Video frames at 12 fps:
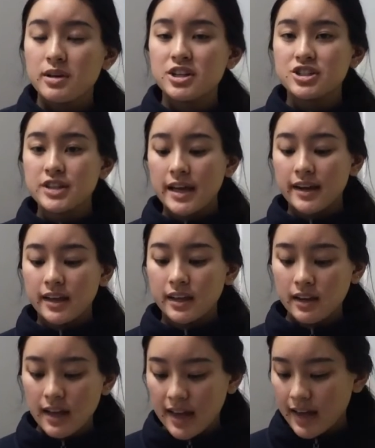Miss
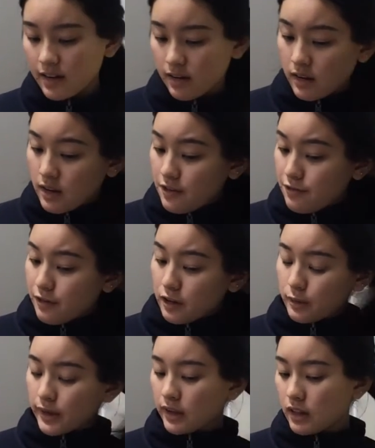Shannon and
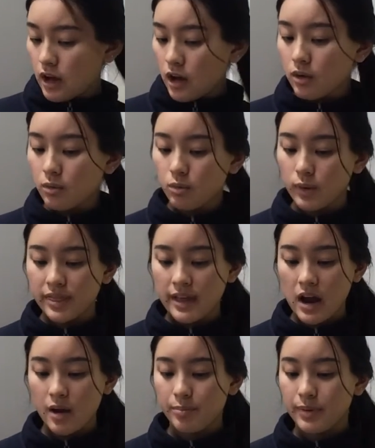following along with
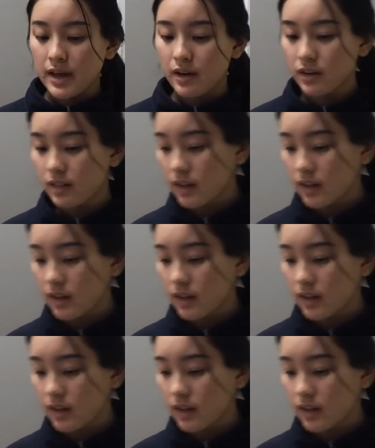our piano